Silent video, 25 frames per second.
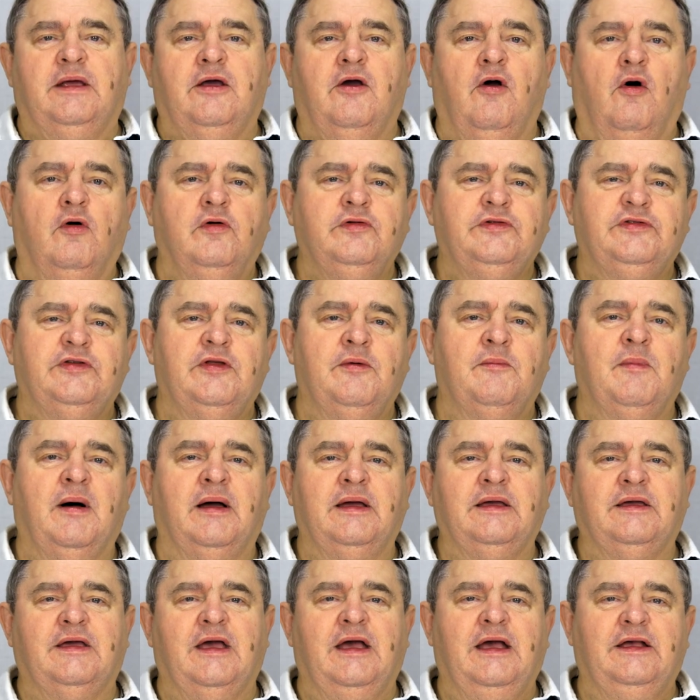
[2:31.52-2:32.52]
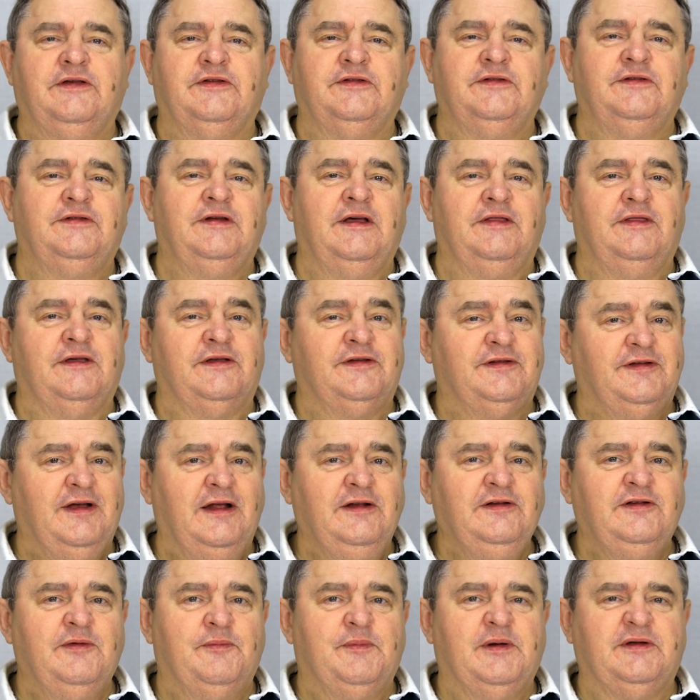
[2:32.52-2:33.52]
because the mic isn't in the
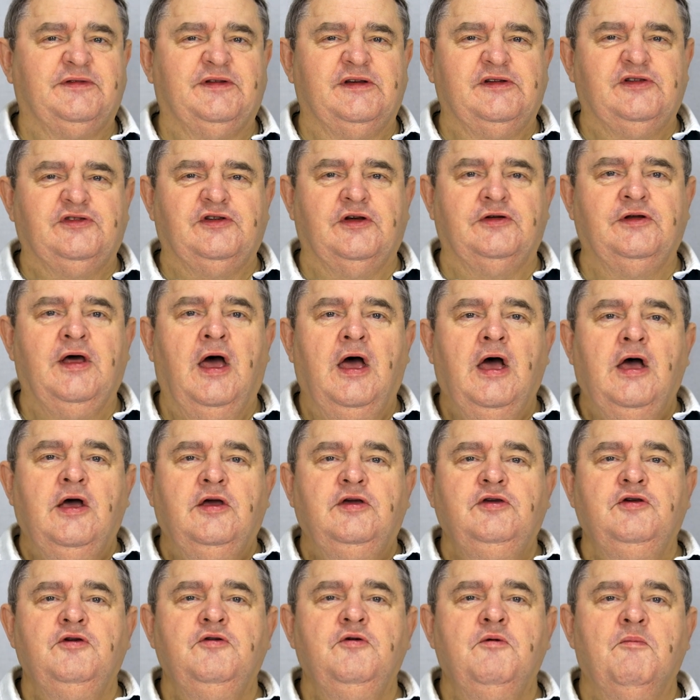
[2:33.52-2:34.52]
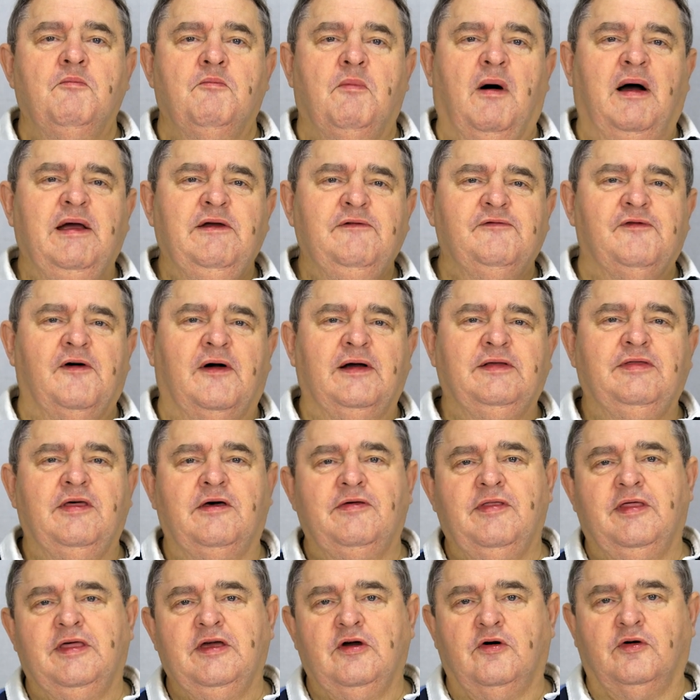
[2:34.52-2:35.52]
center position, you might find
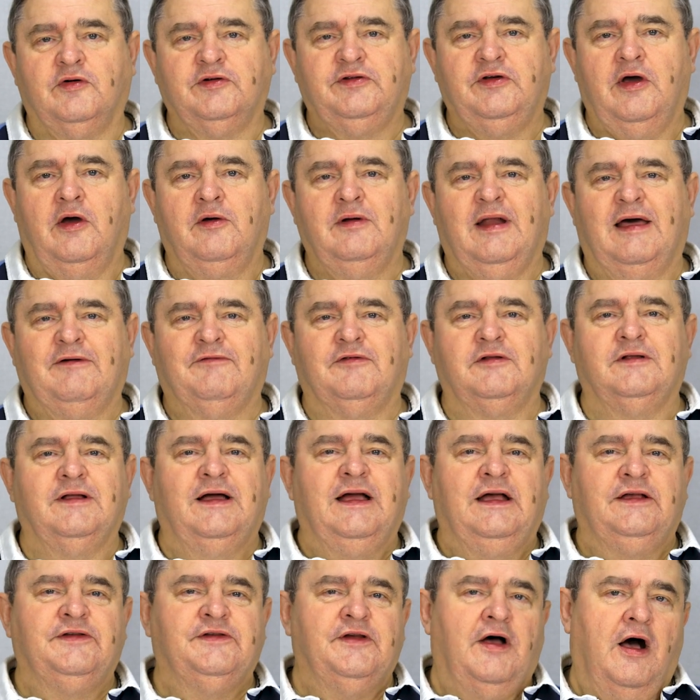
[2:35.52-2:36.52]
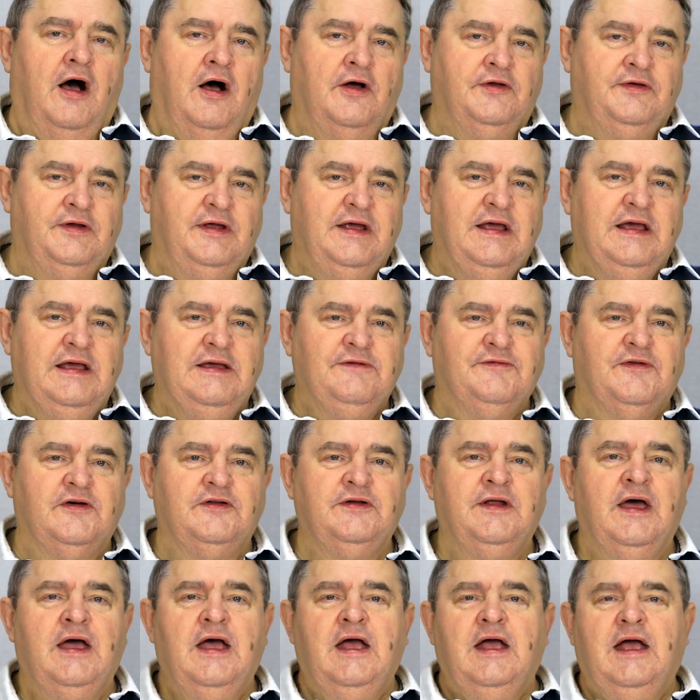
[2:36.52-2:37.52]
that the audio level is
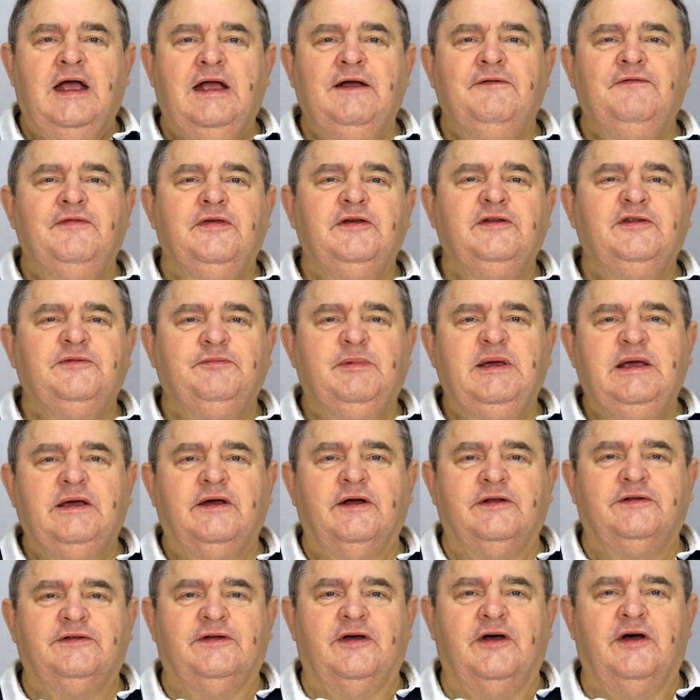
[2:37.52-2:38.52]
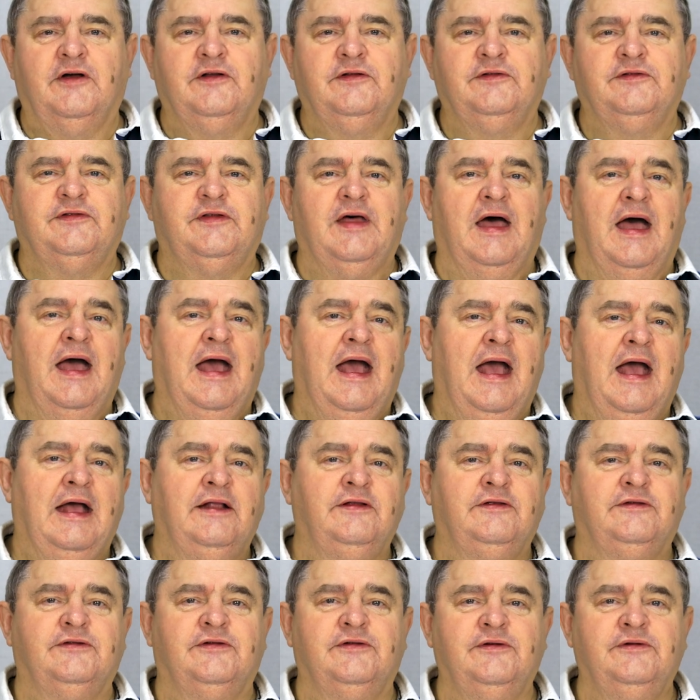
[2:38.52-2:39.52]
uneven if the speaker turns their
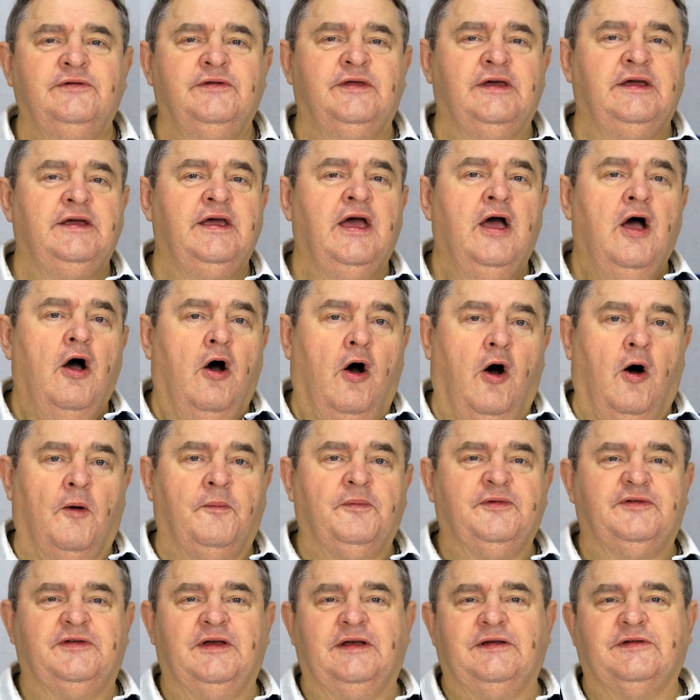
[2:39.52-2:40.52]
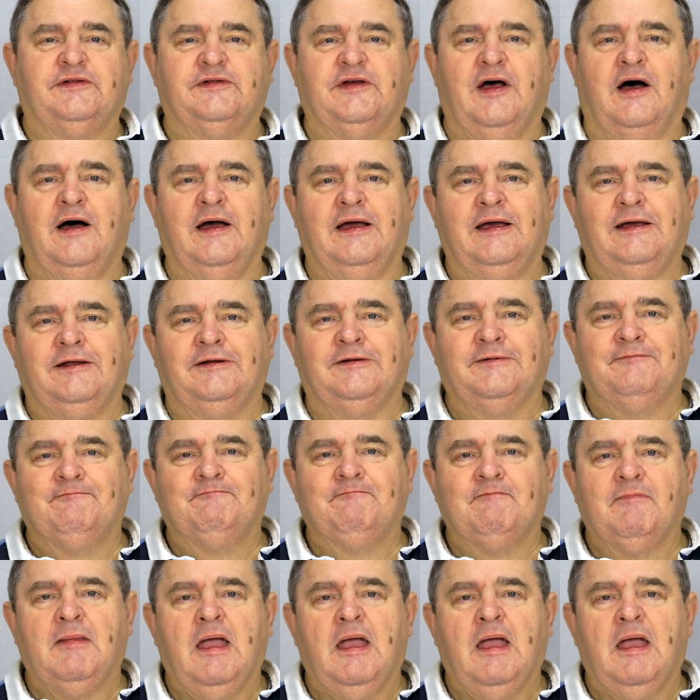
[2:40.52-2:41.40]
head to the opposite side.